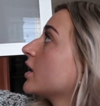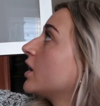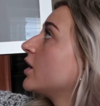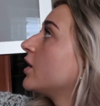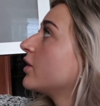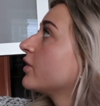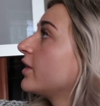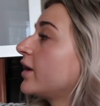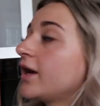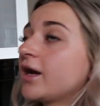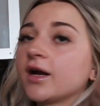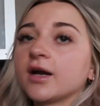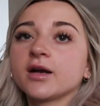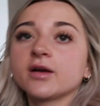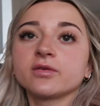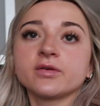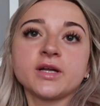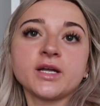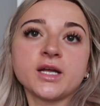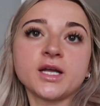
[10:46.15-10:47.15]
go
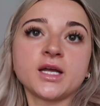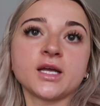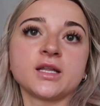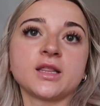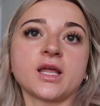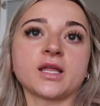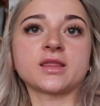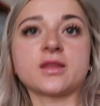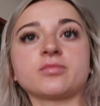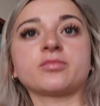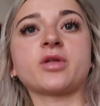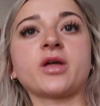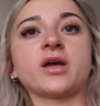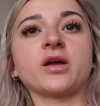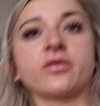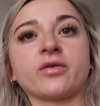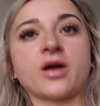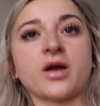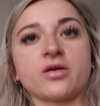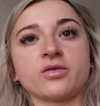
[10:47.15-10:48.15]
there, read, let them play
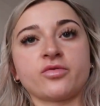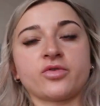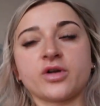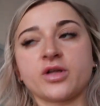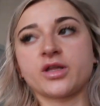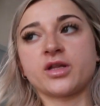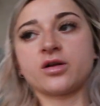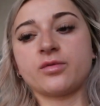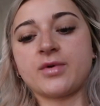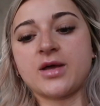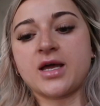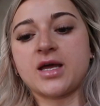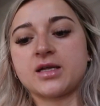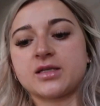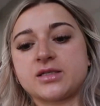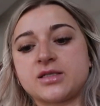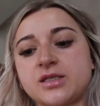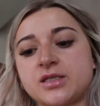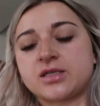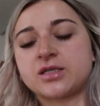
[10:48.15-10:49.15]
around for a little
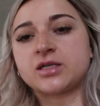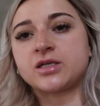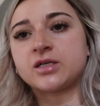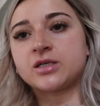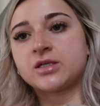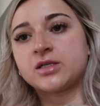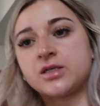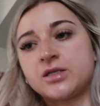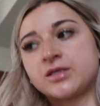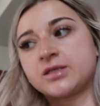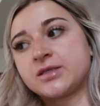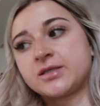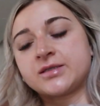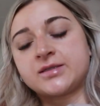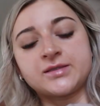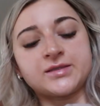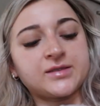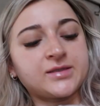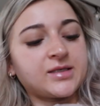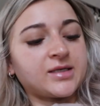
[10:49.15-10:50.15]
bit.
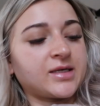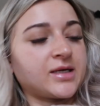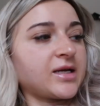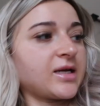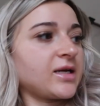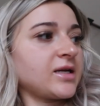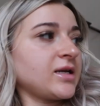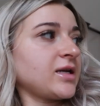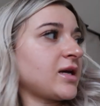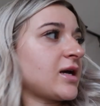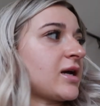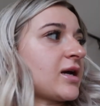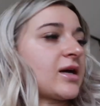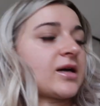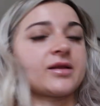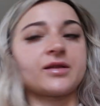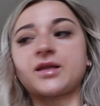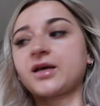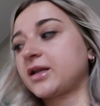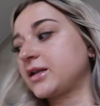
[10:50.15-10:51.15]
And
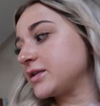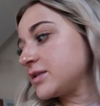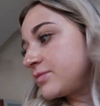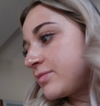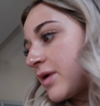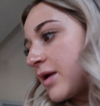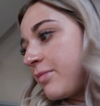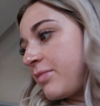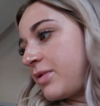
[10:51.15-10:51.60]
yeah, that is my